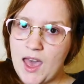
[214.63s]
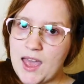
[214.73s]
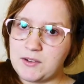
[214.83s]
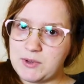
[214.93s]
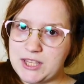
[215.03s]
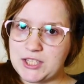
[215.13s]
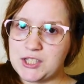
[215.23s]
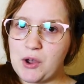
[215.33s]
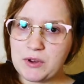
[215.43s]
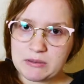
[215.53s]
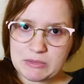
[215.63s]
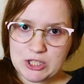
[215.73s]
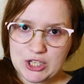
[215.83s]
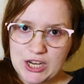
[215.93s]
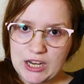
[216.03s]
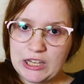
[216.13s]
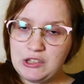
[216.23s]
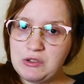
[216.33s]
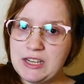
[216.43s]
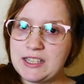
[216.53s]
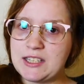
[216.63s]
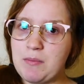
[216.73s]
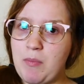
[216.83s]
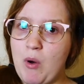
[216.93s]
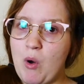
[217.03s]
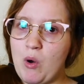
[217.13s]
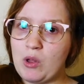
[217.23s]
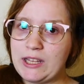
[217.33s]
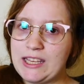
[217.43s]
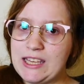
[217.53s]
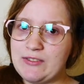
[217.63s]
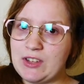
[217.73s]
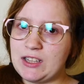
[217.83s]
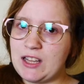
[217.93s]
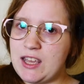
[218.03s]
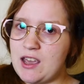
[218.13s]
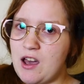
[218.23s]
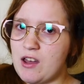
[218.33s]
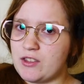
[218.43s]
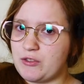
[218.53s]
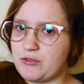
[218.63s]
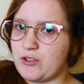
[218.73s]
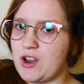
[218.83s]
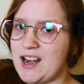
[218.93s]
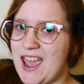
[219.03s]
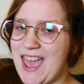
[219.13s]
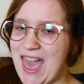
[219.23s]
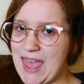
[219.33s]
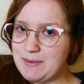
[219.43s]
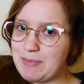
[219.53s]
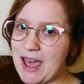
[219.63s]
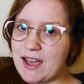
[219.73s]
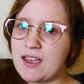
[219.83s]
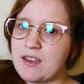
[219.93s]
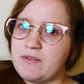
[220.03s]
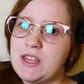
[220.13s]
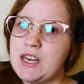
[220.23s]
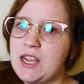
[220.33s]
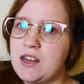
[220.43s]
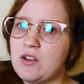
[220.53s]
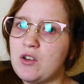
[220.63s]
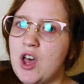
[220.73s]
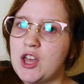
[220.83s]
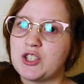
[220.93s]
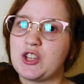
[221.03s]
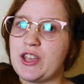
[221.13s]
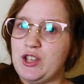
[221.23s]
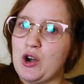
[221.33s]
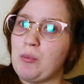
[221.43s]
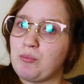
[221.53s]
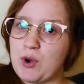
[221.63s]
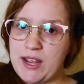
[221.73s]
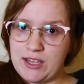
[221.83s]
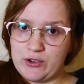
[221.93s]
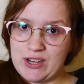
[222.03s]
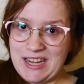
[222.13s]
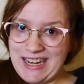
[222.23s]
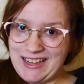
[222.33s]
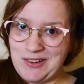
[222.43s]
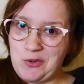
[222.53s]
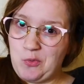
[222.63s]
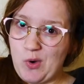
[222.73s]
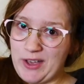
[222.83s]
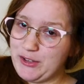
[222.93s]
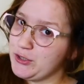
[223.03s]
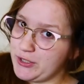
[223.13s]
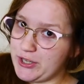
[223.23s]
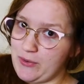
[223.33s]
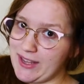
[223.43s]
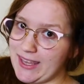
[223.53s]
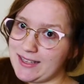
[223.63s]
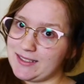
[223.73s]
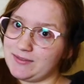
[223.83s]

And with a sewing machine, you need to pull evenly on the front and back of the needle so that you don't break your needle while you're sewing it.